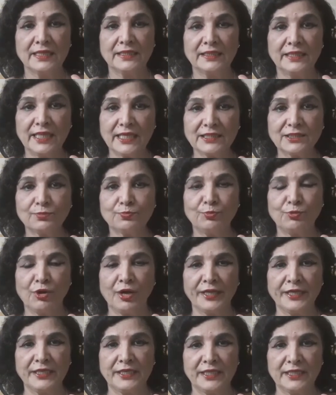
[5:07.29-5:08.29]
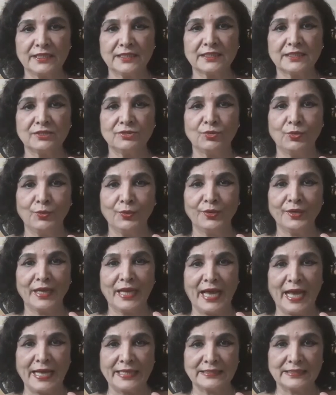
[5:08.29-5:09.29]
This point is known
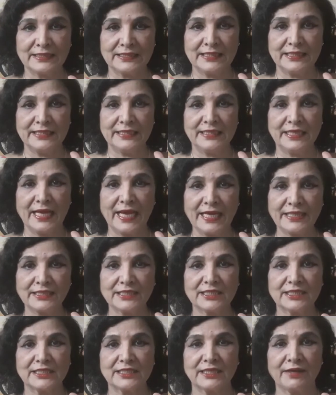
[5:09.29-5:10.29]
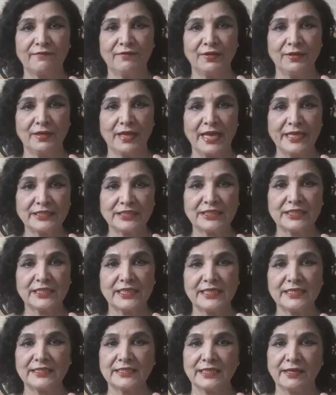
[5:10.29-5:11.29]
as the
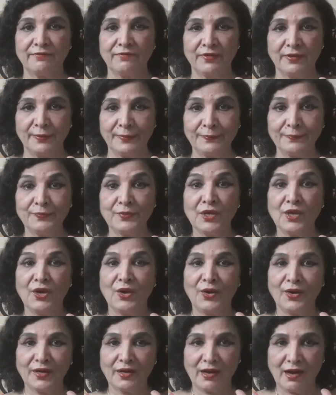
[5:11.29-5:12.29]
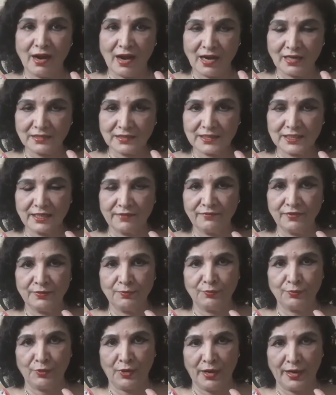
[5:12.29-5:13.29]
HT7 or heart 7
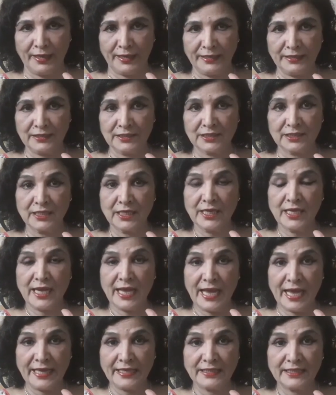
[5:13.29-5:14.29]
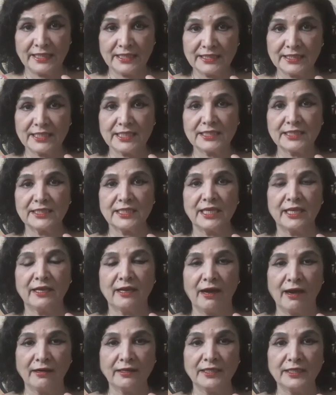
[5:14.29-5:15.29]
point, and this is the
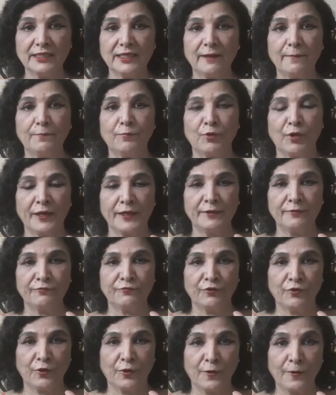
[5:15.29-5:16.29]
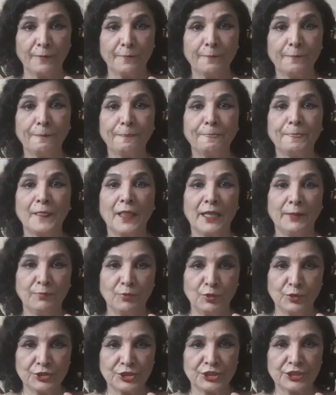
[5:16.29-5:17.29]
cardinal point for
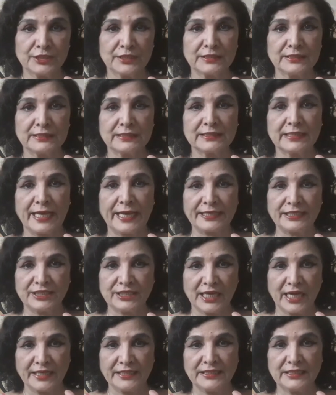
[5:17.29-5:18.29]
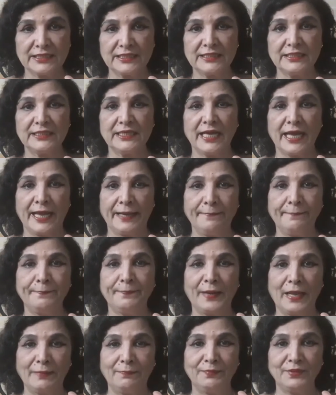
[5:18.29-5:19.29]
emotions, anxiety and
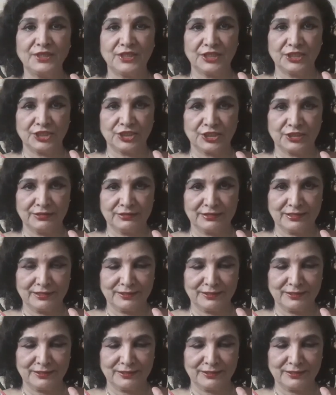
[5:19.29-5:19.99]
palpitations.